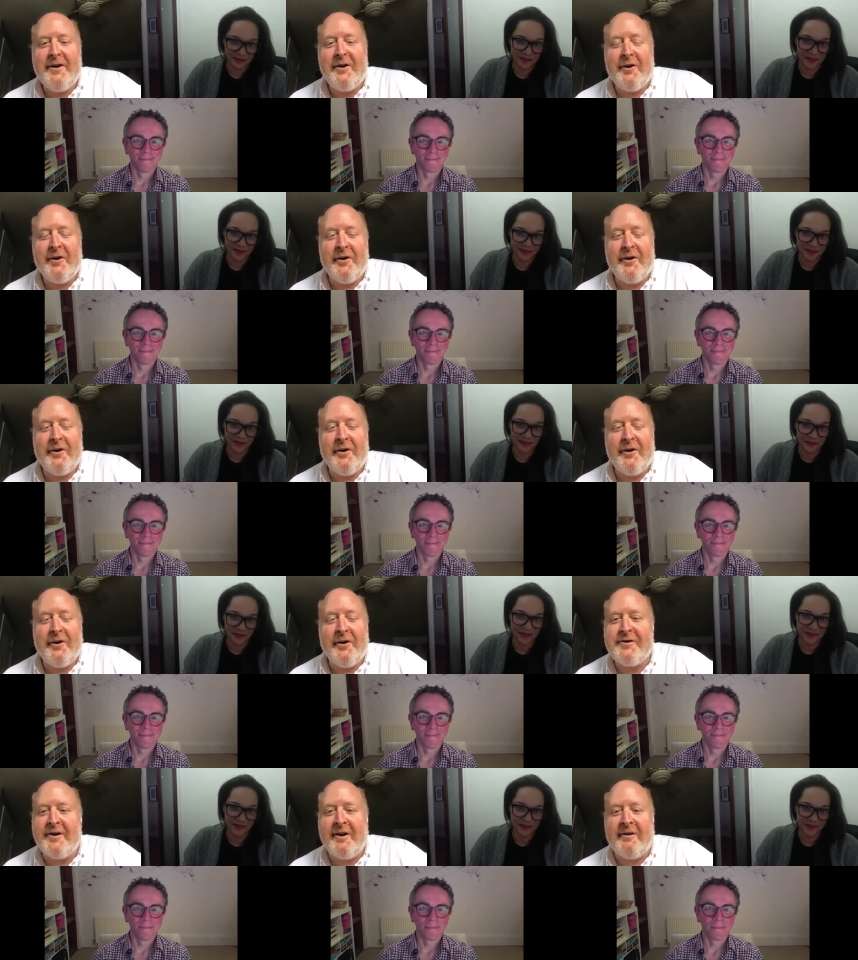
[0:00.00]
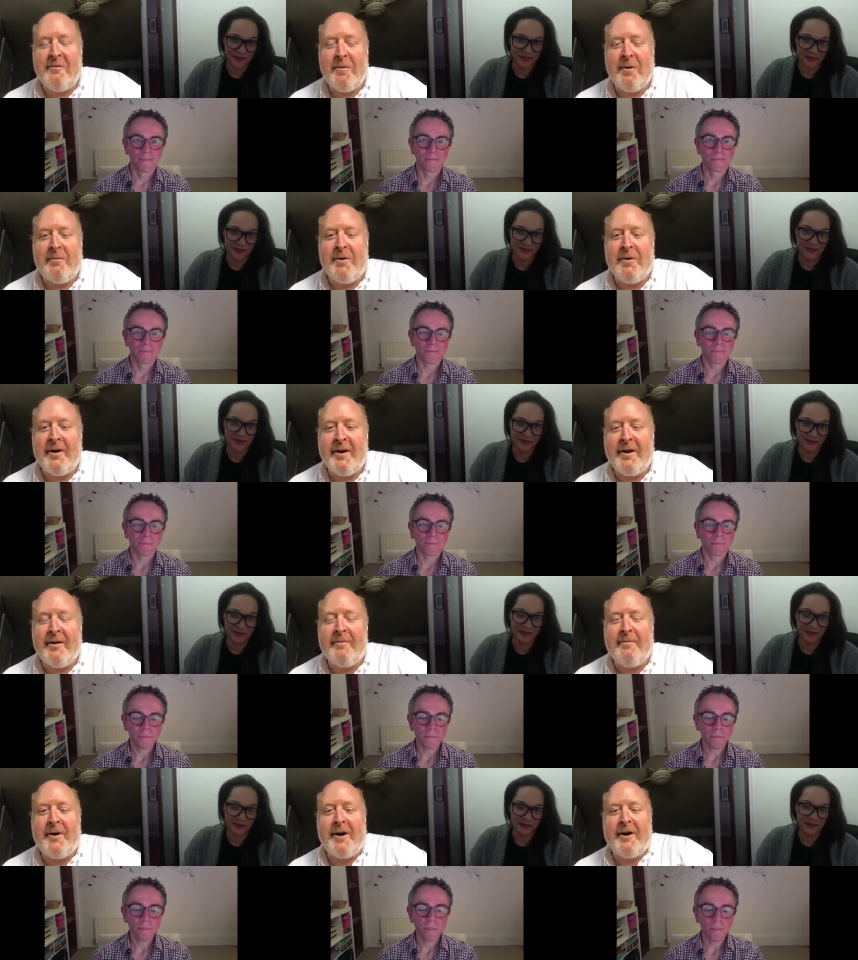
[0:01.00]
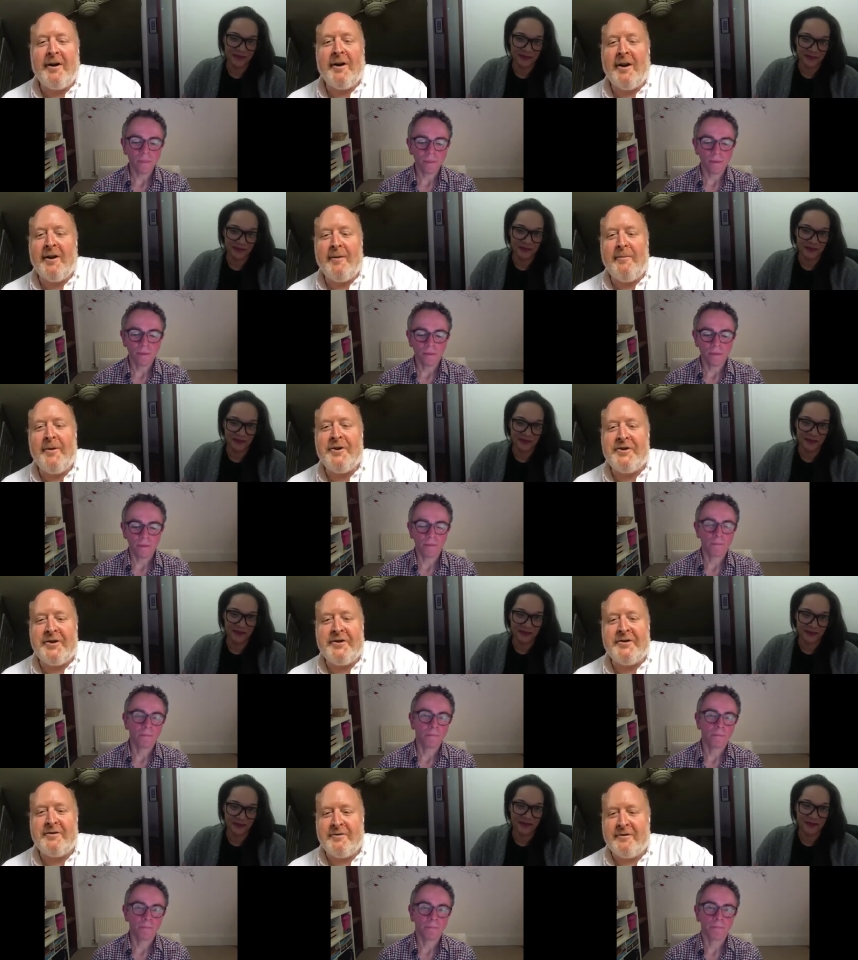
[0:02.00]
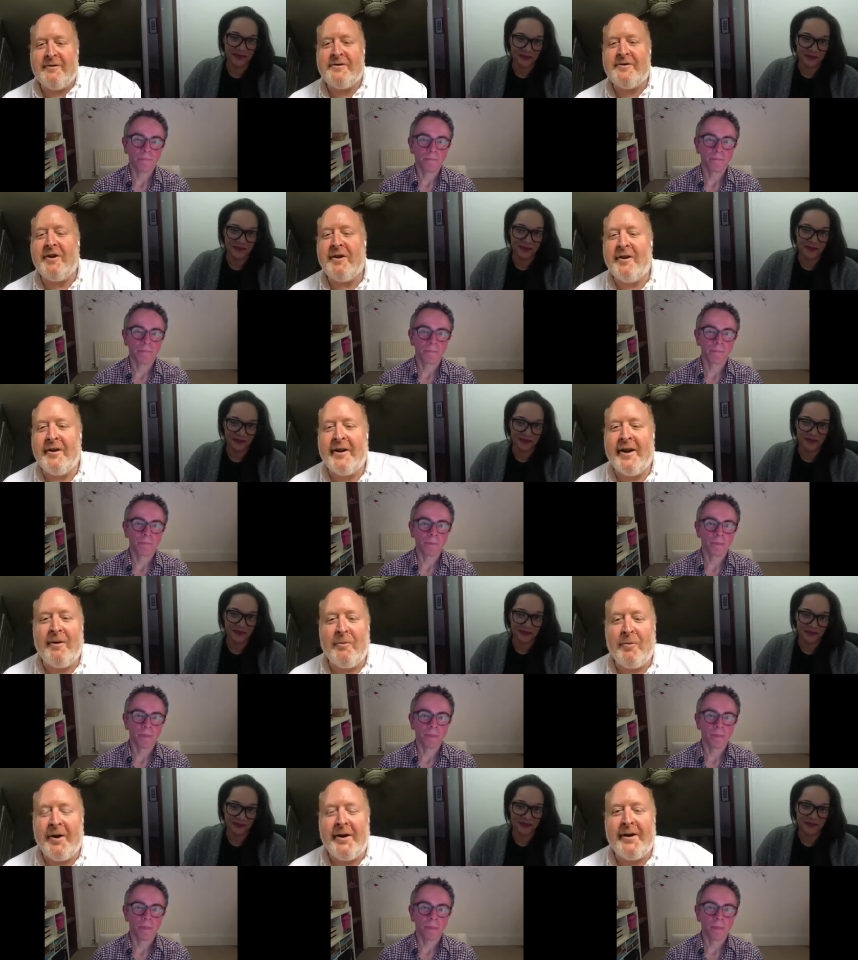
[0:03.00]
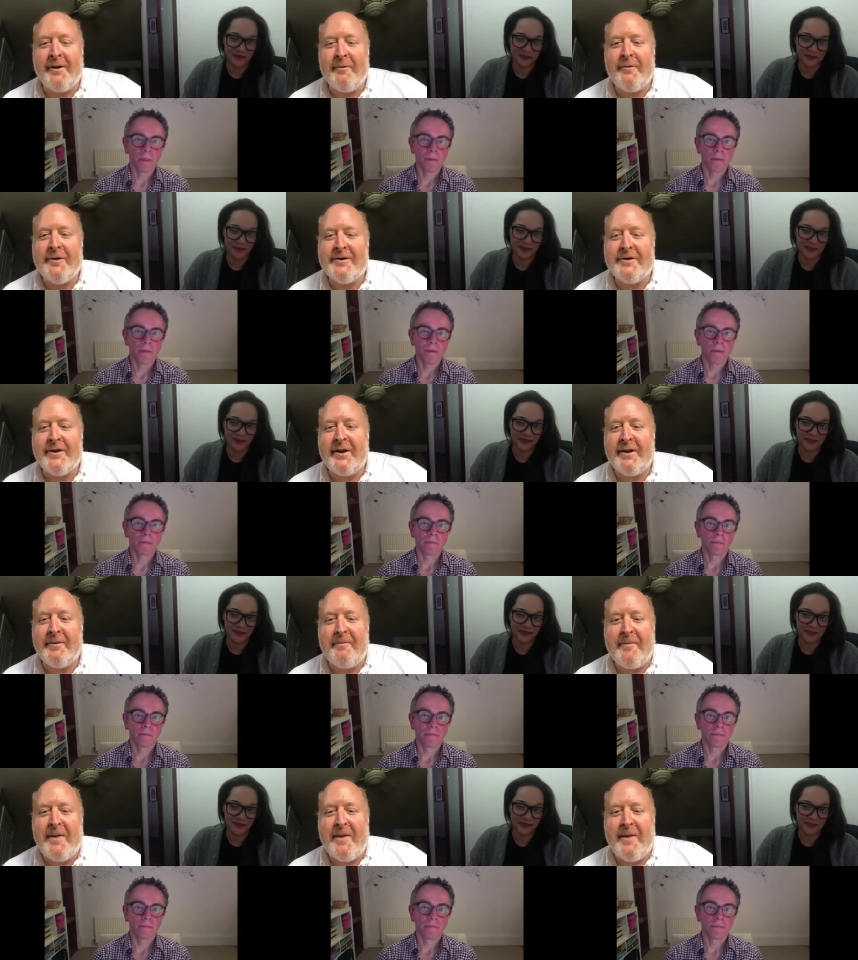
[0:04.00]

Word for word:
Speaker 1: you know, the next direction. I remember the parallel imaging sort of started that way. It was, uh,